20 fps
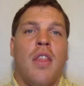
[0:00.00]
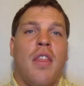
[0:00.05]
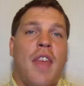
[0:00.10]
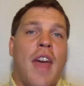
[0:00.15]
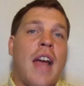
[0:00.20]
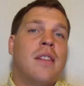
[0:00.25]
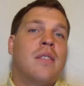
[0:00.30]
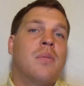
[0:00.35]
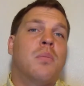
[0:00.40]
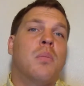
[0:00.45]

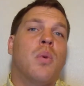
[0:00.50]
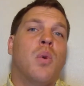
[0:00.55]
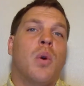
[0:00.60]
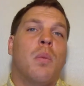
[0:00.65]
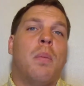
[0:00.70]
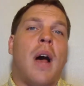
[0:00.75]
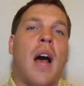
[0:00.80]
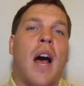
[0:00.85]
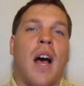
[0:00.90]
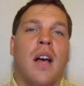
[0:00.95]
That's
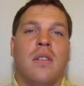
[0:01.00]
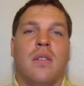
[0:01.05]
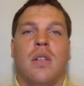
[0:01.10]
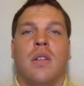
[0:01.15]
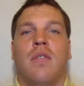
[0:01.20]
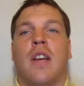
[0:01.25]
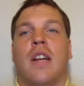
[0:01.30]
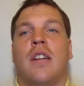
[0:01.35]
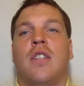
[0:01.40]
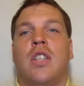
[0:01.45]
more
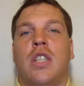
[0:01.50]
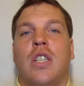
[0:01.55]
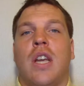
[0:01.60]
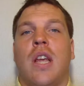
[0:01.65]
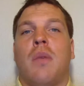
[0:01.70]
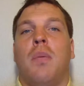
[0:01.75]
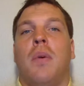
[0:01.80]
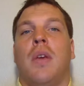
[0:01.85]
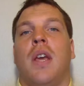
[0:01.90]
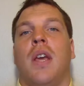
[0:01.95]
positive. That's
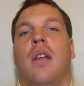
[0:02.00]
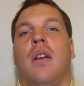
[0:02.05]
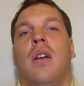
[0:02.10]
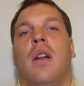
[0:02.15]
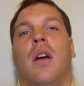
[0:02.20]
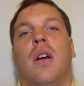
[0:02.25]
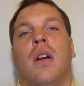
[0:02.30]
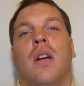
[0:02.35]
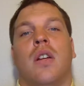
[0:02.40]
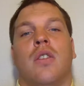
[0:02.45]
shaping it in
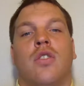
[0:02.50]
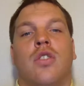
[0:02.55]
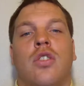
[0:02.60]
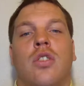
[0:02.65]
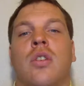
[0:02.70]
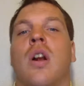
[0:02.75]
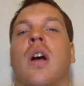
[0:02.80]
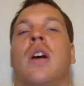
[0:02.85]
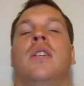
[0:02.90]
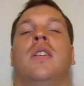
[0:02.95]
a
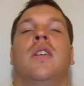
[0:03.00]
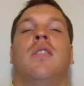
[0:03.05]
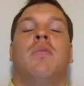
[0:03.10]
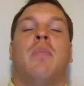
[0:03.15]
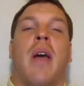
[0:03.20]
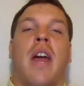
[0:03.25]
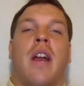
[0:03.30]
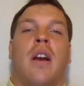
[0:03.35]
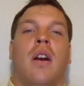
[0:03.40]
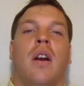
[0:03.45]
constructive
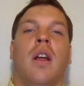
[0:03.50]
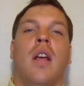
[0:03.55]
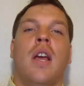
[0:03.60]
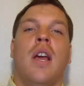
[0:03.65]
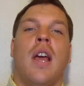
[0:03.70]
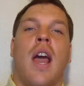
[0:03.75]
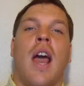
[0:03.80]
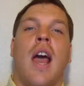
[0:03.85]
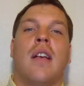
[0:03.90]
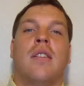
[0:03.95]
manner,
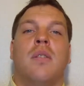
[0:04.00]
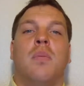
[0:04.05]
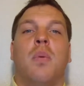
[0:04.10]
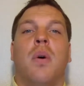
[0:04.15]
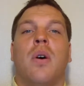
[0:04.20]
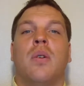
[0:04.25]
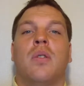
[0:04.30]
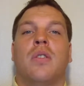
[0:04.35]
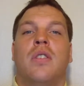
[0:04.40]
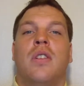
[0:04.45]
as
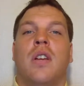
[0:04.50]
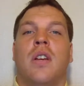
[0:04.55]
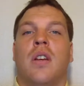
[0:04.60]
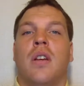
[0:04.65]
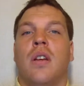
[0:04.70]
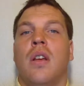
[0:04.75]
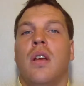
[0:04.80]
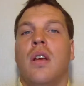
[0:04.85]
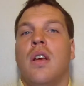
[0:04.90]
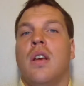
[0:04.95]
opposed
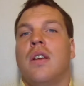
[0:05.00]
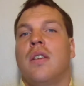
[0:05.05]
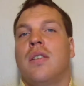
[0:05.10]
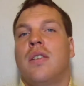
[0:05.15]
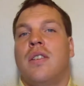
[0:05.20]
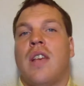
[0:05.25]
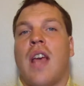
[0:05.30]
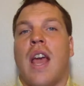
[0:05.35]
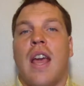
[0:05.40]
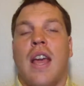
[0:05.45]
to
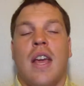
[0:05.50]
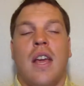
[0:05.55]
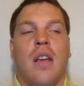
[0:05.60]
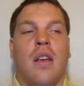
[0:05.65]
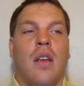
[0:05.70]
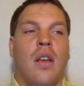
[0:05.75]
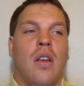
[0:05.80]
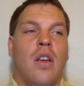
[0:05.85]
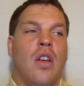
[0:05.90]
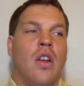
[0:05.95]

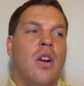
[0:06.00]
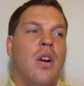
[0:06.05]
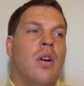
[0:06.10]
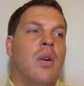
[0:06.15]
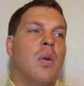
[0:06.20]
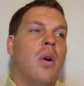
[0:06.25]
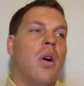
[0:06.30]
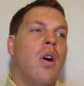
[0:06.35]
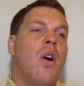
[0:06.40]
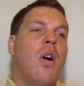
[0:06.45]
saying,
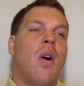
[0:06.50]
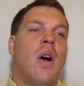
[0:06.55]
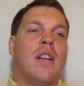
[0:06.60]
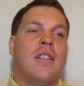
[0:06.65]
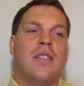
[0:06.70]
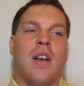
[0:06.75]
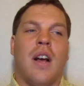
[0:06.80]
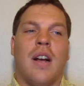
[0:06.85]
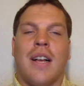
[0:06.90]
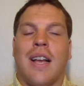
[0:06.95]
oh, I
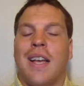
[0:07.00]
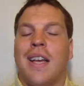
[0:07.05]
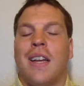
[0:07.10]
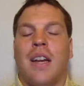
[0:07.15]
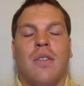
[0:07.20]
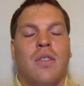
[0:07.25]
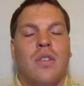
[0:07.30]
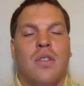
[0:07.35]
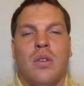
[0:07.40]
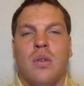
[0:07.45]
suck, I can
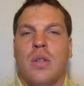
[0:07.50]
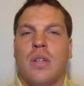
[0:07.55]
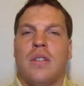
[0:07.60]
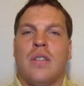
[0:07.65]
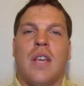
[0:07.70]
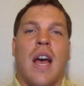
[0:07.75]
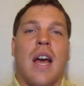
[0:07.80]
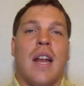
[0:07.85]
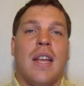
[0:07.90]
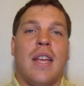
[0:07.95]
never do
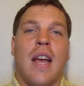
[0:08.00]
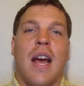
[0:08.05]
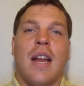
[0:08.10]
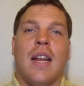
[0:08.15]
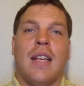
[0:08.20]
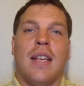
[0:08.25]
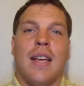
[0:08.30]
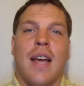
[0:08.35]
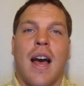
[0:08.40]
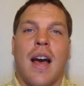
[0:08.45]
this, yada,
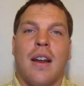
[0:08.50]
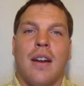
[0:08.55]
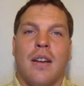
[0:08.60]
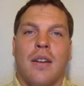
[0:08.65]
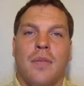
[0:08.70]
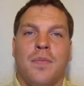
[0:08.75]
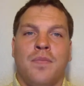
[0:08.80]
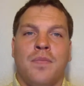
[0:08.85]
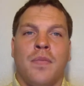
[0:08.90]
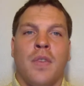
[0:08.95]
yada,
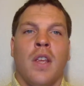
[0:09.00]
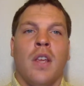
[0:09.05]
yada.